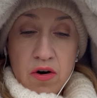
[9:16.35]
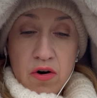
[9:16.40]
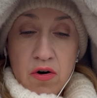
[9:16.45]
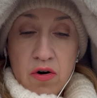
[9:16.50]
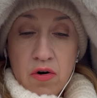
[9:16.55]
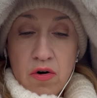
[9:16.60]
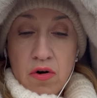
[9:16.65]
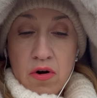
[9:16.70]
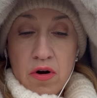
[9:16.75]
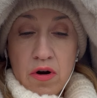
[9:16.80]

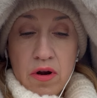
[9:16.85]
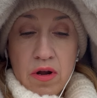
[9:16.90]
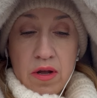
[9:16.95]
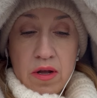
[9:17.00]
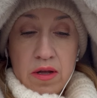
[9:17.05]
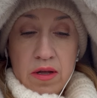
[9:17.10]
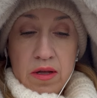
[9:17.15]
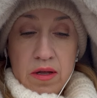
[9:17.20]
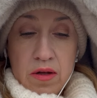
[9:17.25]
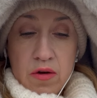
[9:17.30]
or
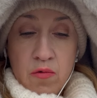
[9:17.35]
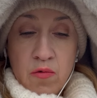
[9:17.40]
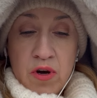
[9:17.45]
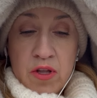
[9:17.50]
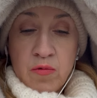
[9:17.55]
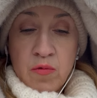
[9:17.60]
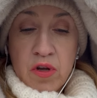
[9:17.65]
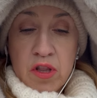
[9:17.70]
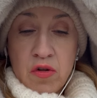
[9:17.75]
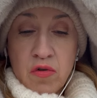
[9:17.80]

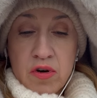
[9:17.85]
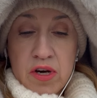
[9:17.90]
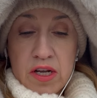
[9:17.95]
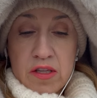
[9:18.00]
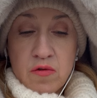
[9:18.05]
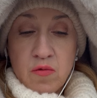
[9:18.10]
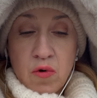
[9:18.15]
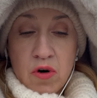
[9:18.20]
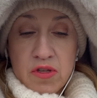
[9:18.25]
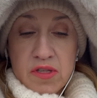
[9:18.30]
when we look
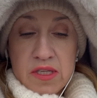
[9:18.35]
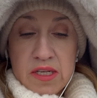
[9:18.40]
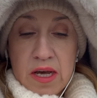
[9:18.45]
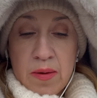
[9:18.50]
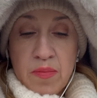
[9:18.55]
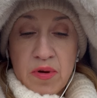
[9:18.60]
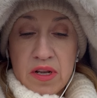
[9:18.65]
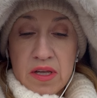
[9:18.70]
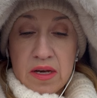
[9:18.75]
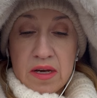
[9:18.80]
at what's
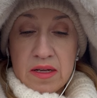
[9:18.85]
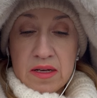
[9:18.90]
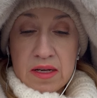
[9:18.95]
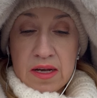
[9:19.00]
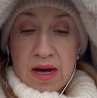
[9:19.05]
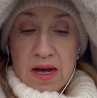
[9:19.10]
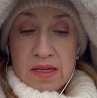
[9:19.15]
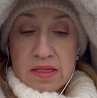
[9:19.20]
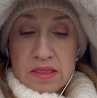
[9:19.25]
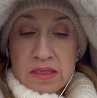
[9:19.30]
happening in
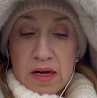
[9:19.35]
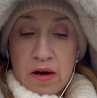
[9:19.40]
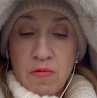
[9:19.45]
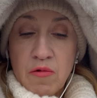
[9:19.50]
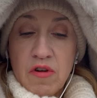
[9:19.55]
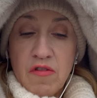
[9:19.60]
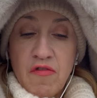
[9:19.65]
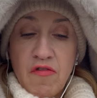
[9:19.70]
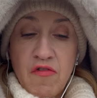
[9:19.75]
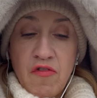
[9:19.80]
Gaza,
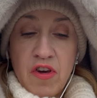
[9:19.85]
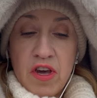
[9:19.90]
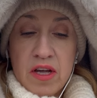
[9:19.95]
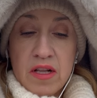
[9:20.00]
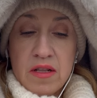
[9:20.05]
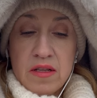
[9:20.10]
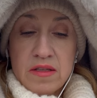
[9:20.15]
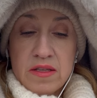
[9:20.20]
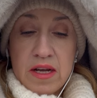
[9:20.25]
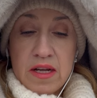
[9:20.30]
we
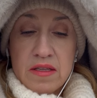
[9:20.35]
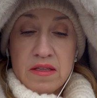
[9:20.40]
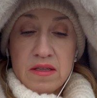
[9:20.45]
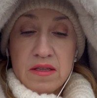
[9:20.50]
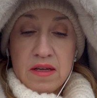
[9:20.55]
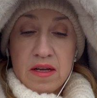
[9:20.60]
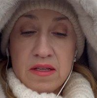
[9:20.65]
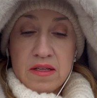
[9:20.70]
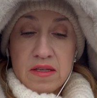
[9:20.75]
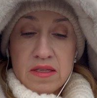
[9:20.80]
feel that
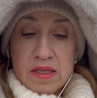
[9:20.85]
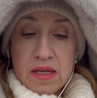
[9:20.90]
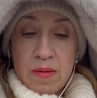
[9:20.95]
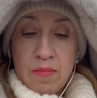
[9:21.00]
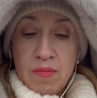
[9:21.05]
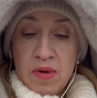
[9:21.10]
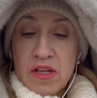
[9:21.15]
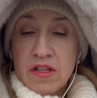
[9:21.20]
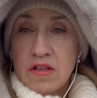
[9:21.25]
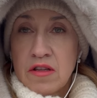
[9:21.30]
it is a
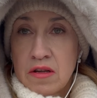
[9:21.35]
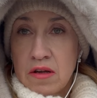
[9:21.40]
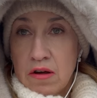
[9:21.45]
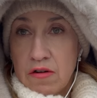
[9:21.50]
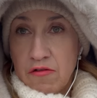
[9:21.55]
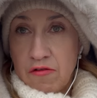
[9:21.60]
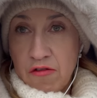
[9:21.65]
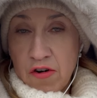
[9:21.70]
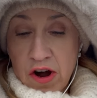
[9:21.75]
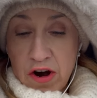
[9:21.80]
bit
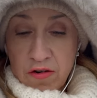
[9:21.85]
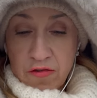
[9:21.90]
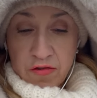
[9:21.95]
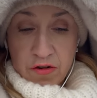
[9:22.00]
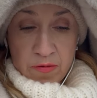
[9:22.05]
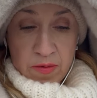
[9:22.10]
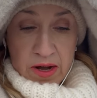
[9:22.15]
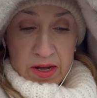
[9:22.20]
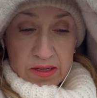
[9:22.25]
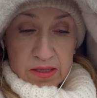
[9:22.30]
far
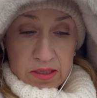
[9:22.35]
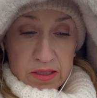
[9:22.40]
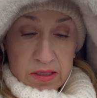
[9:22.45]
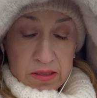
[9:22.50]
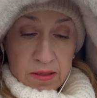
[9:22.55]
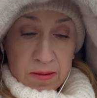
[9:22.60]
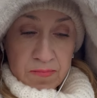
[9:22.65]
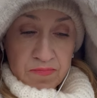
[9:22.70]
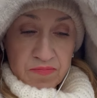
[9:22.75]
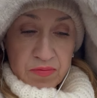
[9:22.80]
from us.